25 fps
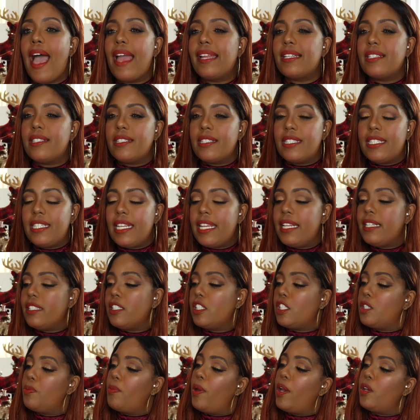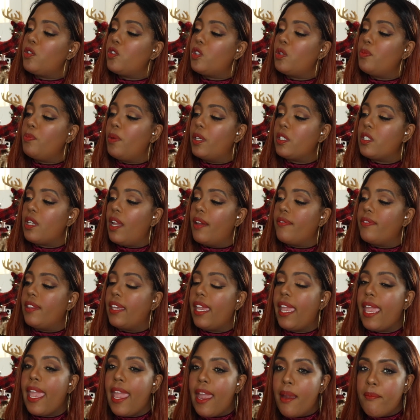I didn't smell too much of
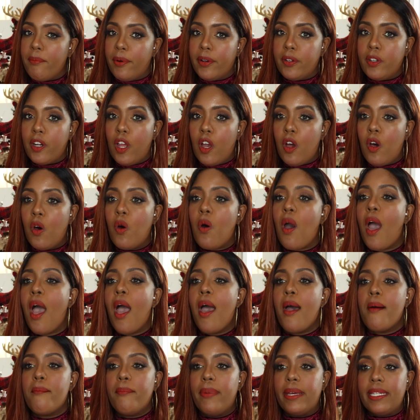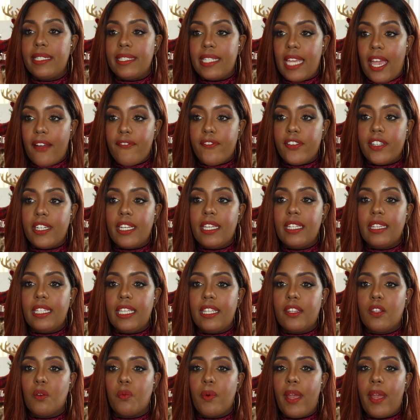the amber note, but definitely the